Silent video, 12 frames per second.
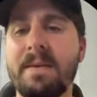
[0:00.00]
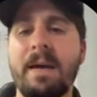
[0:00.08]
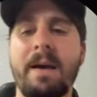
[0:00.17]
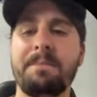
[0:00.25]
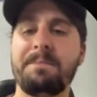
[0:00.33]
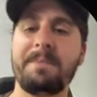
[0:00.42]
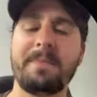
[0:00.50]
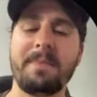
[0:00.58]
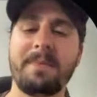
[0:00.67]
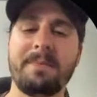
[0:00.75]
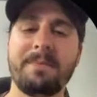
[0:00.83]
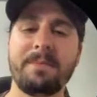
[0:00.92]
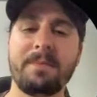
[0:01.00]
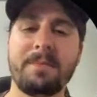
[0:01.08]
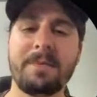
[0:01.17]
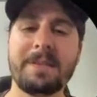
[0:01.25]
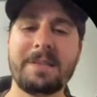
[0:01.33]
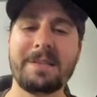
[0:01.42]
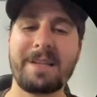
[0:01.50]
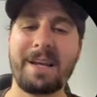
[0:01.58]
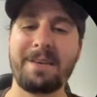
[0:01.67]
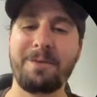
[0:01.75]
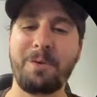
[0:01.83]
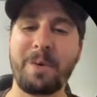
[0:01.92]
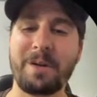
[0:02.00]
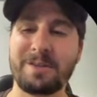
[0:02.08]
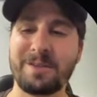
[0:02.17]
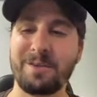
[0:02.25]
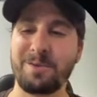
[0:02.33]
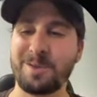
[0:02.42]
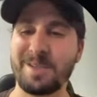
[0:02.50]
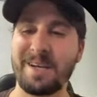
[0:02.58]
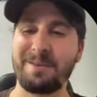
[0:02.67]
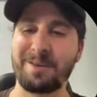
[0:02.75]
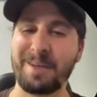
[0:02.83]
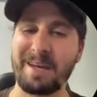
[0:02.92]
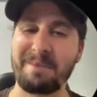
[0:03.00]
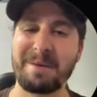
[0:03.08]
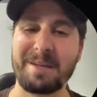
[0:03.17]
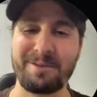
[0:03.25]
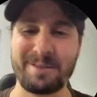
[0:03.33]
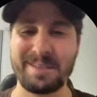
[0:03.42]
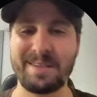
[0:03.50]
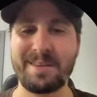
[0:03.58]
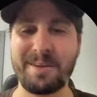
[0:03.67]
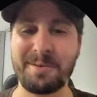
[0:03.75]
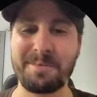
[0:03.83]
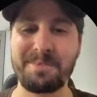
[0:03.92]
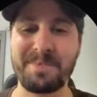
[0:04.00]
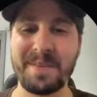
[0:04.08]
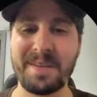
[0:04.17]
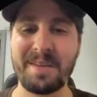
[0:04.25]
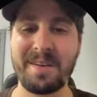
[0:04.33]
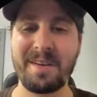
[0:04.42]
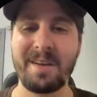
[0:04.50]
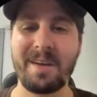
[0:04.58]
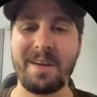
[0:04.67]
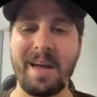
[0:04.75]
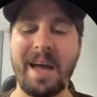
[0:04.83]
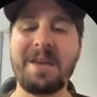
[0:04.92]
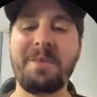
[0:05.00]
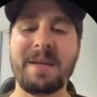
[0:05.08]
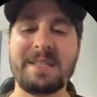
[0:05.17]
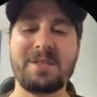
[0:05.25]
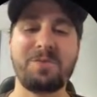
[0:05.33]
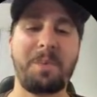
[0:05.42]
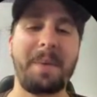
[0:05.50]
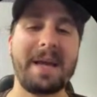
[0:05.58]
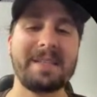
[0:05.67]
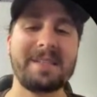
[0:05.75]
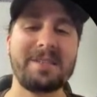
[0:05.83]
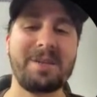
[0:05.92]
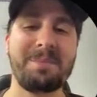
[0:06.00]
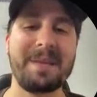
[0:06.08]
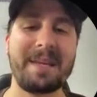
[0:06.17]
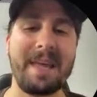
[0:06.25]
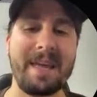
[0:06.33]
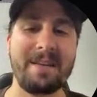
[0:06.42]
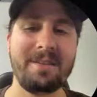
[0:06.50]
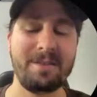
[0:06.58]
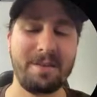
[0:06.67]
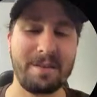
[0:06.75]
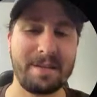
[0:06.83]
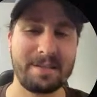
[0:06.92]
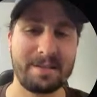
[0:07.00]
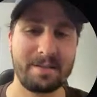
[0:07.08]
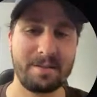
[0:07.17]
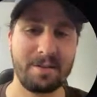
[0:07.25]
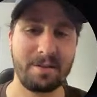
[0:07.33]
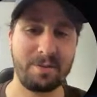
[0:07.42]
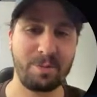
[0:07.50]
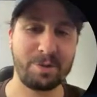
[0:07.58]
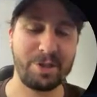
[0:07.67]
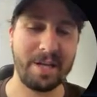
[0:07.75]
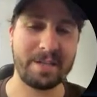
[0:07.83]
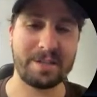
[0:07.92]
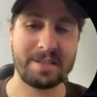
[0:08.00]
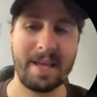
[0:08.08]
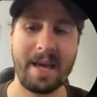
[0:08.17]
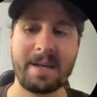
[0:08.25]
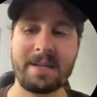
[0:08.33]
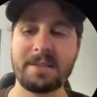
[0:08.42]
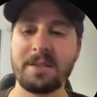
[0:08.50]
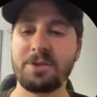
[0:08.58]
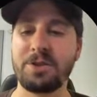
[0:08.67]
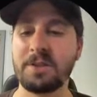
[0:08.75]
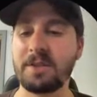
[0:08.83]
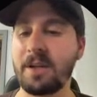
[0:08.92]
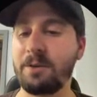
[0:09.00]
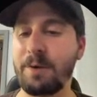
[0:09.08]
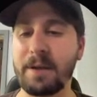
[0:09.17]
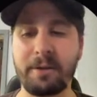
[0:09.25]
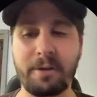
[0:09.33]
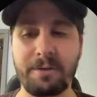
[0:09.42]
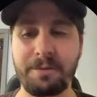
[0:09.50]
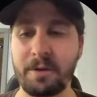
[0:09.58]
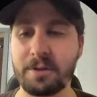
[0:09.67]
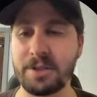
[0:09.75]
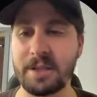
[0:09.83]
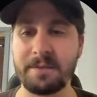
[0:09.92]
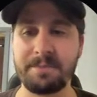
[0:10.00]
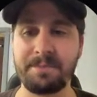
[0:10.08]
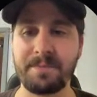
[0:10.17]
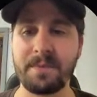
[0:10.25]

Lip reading: yeah, this is kind of a weird solution. I really am interested though. Anyway, since we're passing something into this to change status, just like a regular function,